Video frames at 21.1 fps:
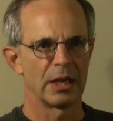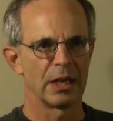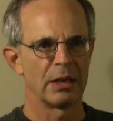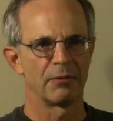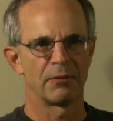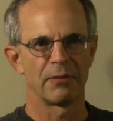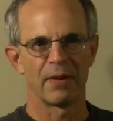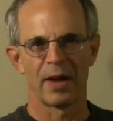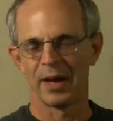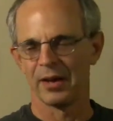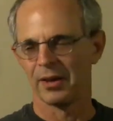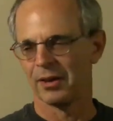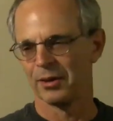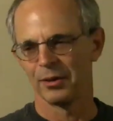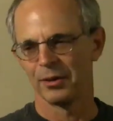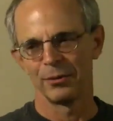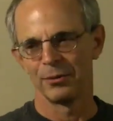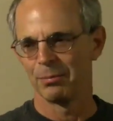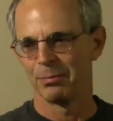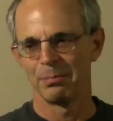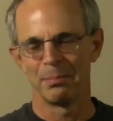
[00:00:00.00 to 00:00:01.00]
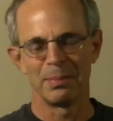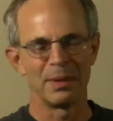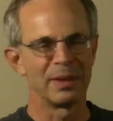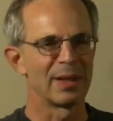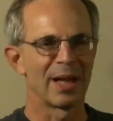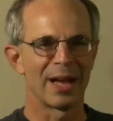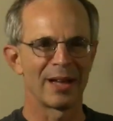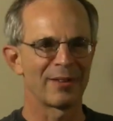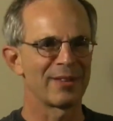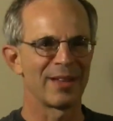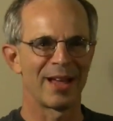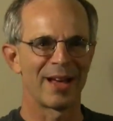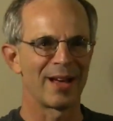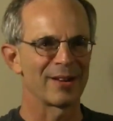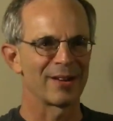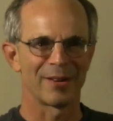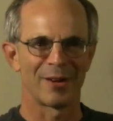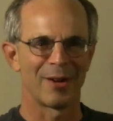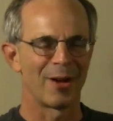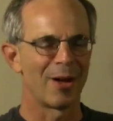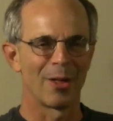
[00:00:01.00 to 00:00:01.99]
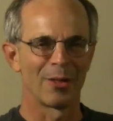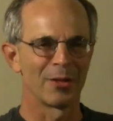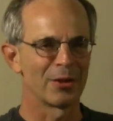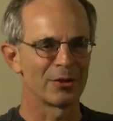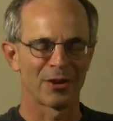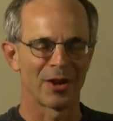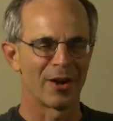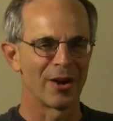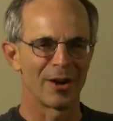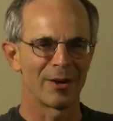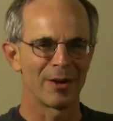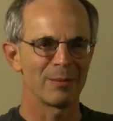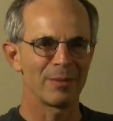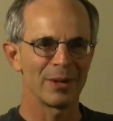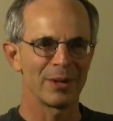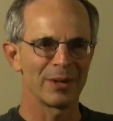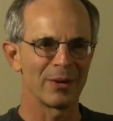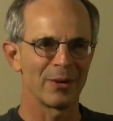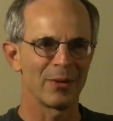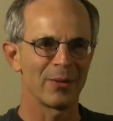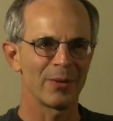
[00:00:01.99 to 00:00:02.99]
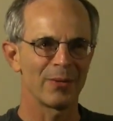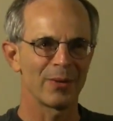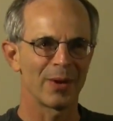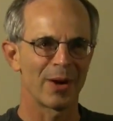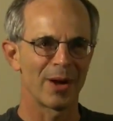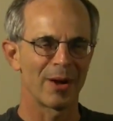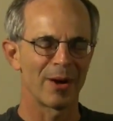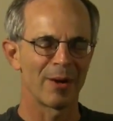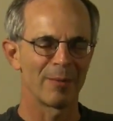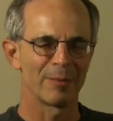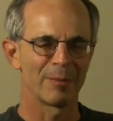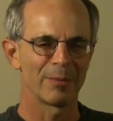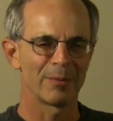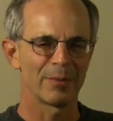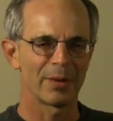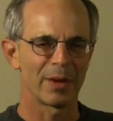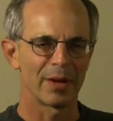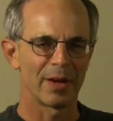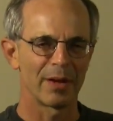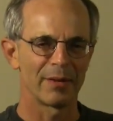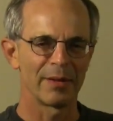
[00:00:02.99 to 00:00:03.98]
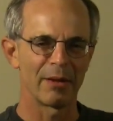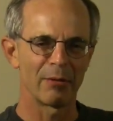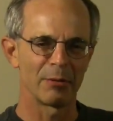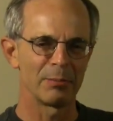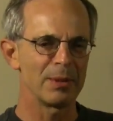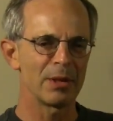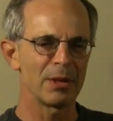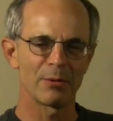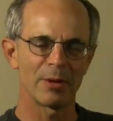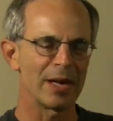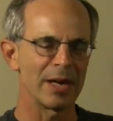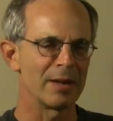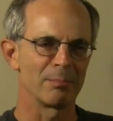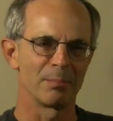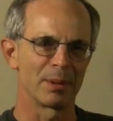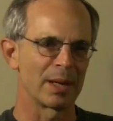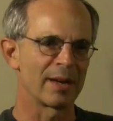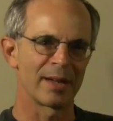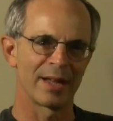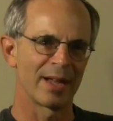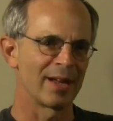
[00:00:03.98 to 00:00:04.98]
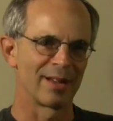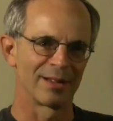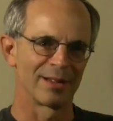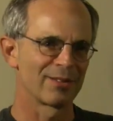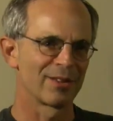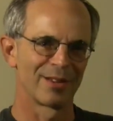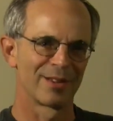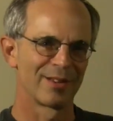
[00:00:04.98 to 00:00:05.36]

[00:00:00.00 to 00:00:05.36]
If I could be like that all the time, that would be great, but I can't.